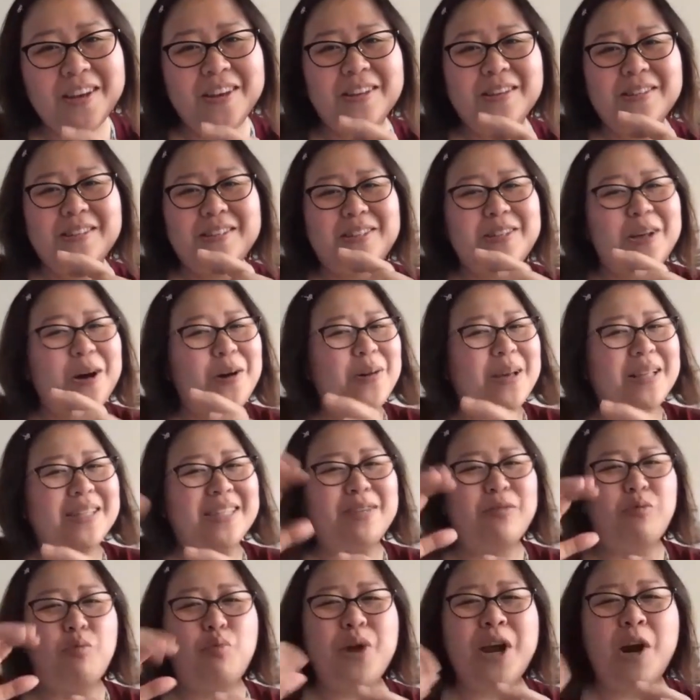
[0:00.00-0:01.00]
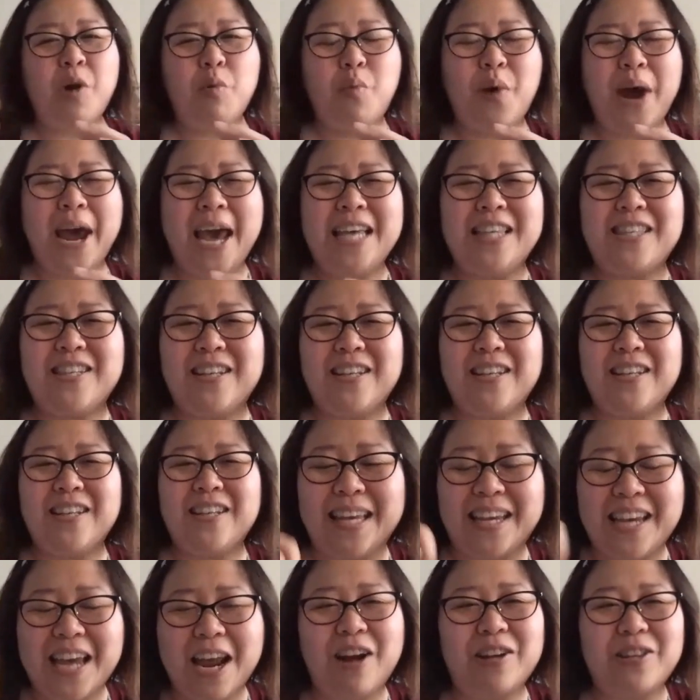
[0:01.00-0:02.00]
So oh, it's wow. a weird way to
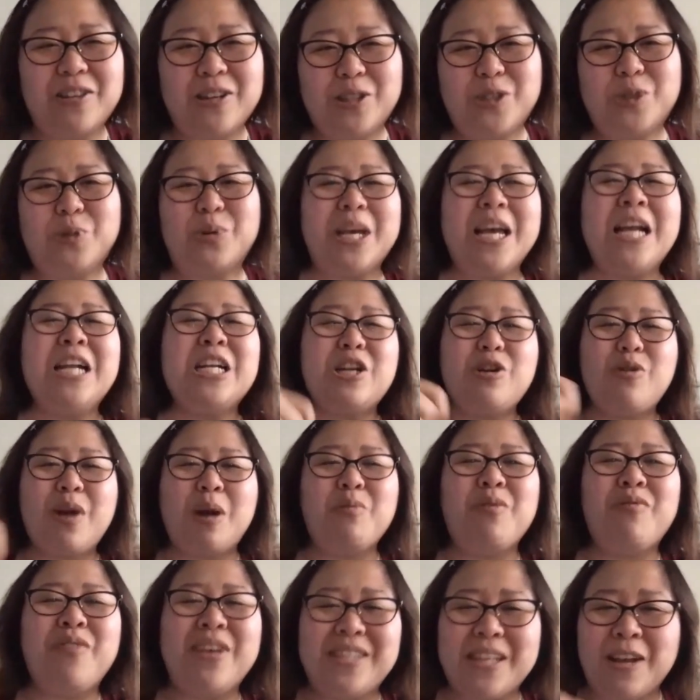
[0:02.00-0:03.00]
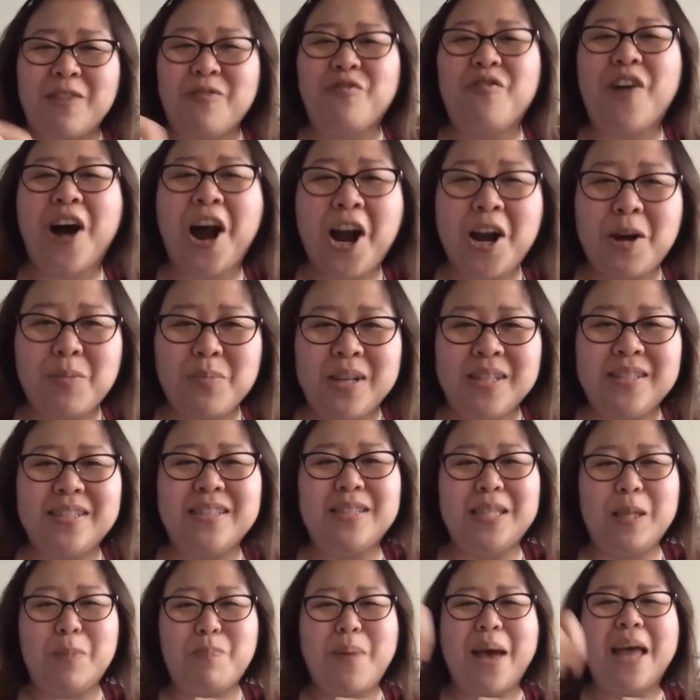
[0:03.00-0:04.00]
like the character to interact with its
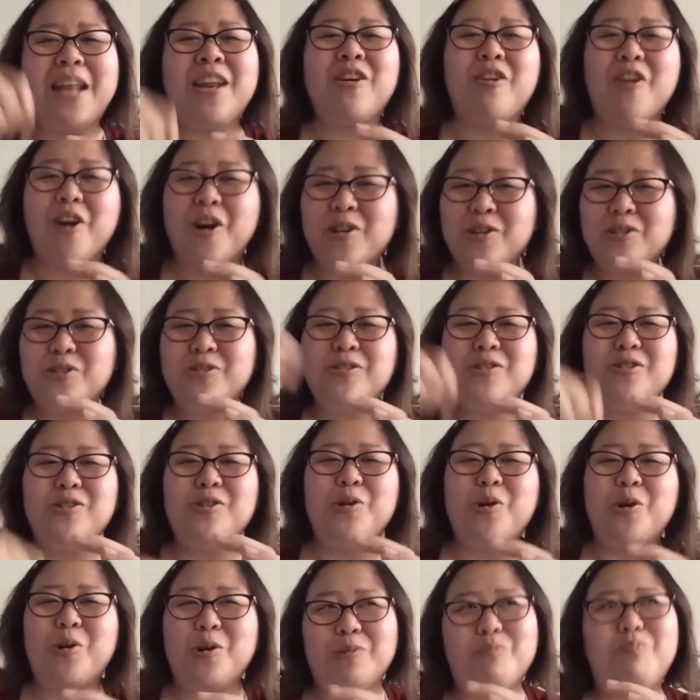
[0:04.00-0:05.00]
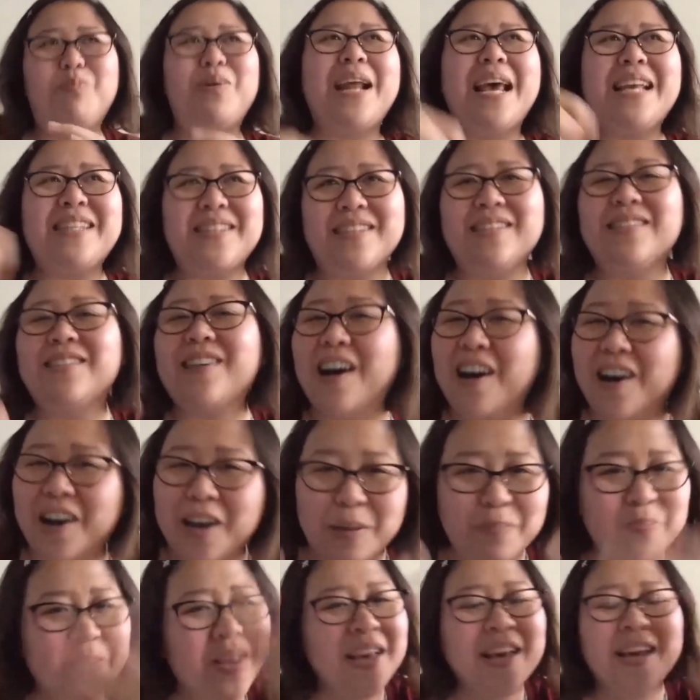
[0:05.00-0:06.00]
environment depending mm -hmm. on your place in
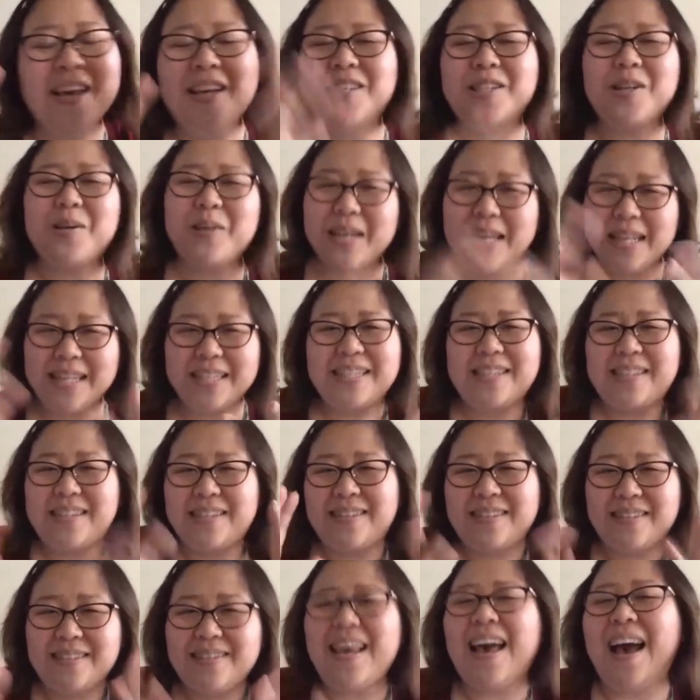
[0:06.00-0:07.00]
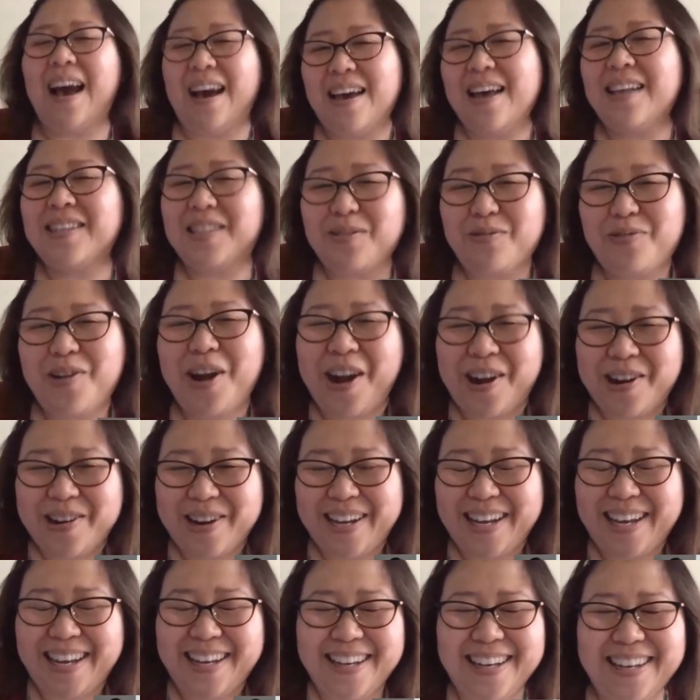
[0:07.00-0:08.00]
time. So it's yeah, it's a
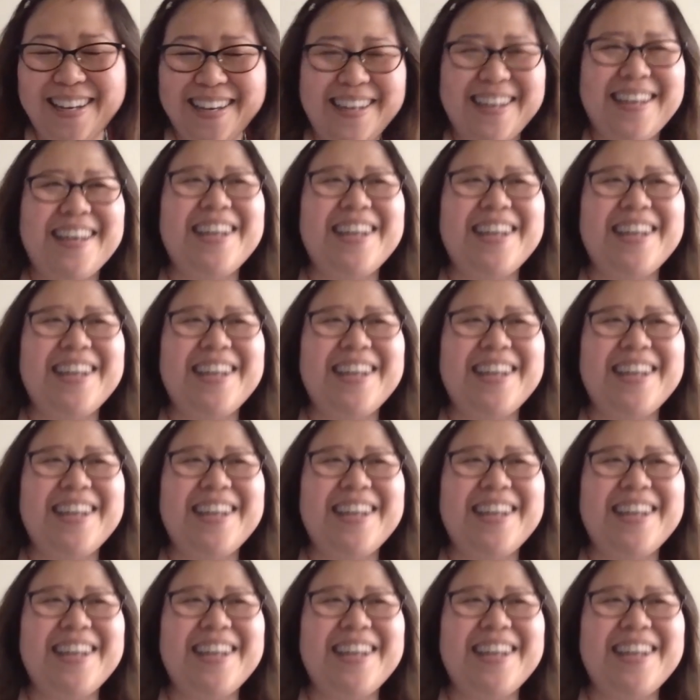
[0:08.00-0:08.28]
very interesting.